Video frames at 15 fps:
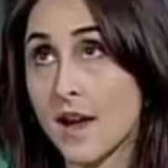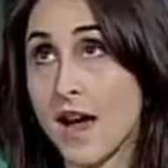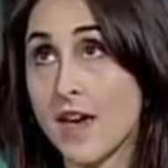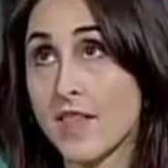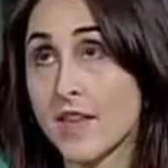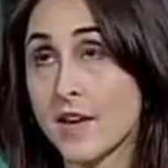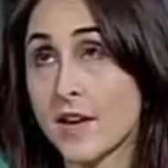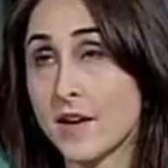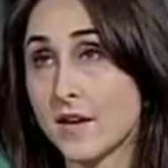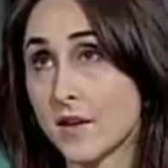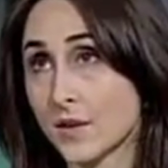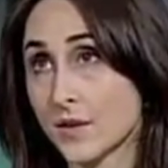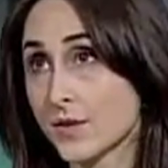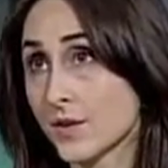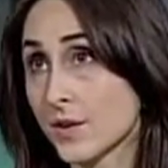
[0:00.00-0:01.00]
And then
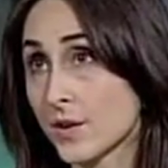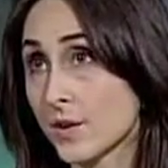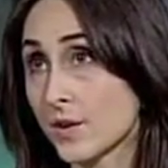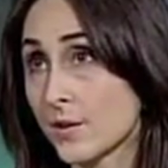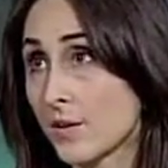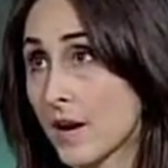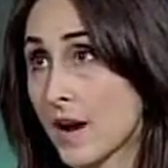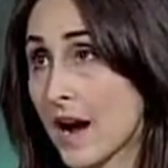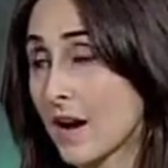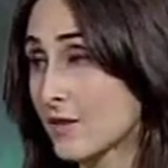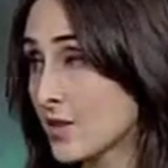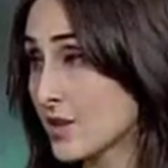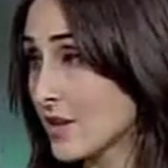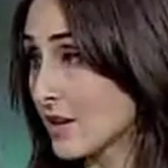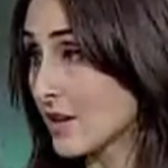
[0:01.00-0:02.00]
also how
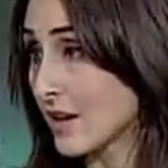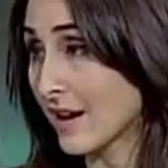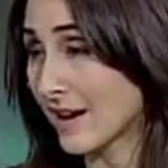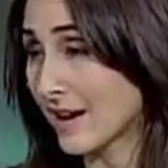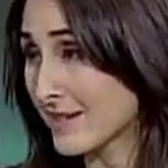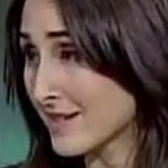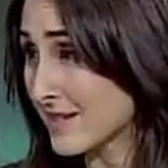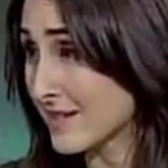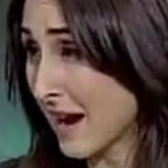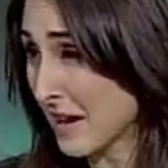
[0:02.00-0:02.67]
she can, I guess,